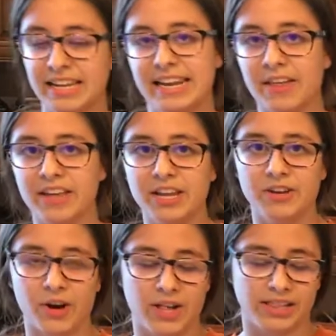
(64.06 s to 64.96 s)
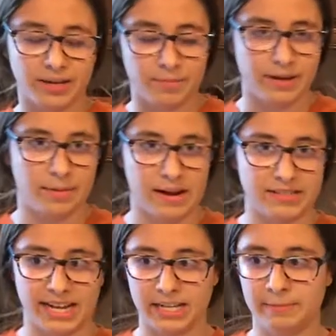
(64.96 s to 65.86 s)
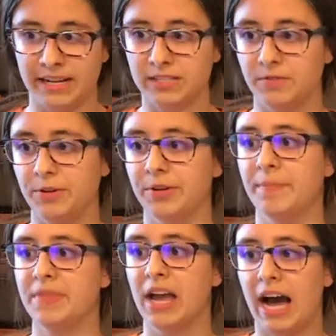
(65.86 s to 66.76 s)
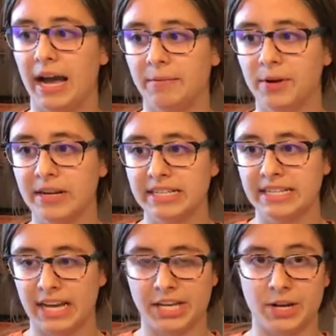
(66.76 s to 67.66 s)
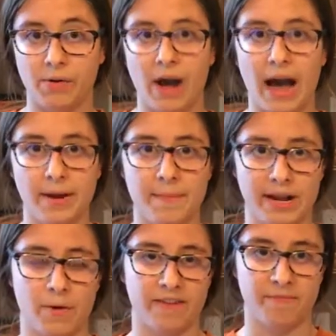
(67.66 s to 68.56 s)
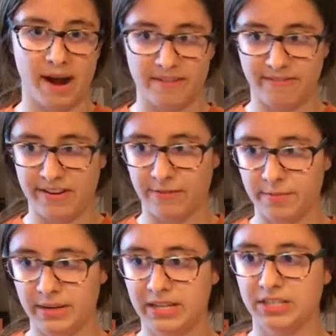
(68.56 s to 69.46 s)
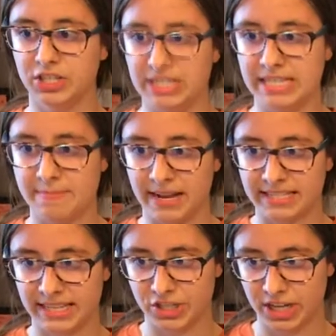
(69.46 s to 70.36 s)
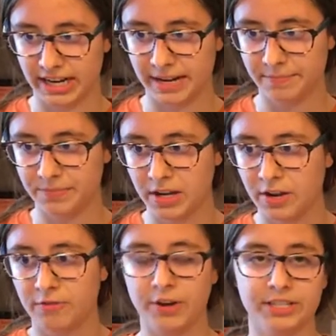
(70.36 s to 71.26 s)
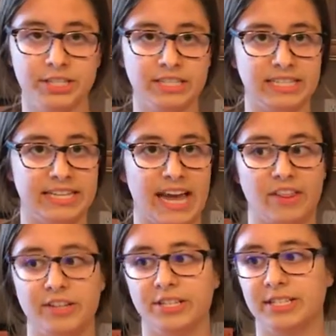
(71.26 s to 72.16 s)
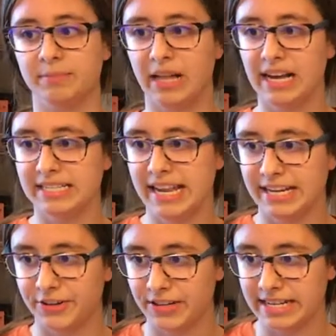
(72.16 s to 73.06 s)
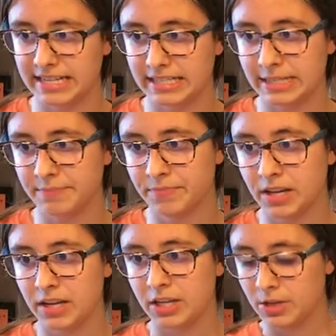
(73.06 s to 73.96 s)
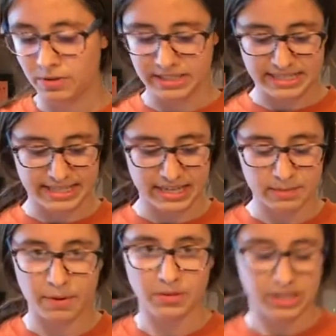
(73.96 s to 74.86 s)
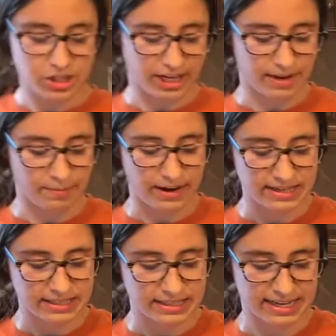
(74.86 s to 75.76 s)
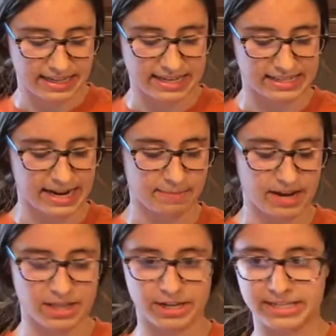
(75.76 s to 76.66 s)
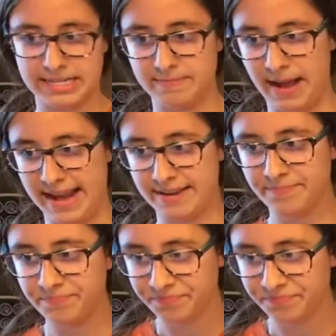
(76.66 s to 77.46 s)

Now that you know a little bit about Tex-Mex food, I'm going to tell you how to make one of my favorite meals, cheesy Mexican chicken. First, you'll need to gather your supplies and ingredients. You will need 6 boneless chicken breasts in this 9x13 pan,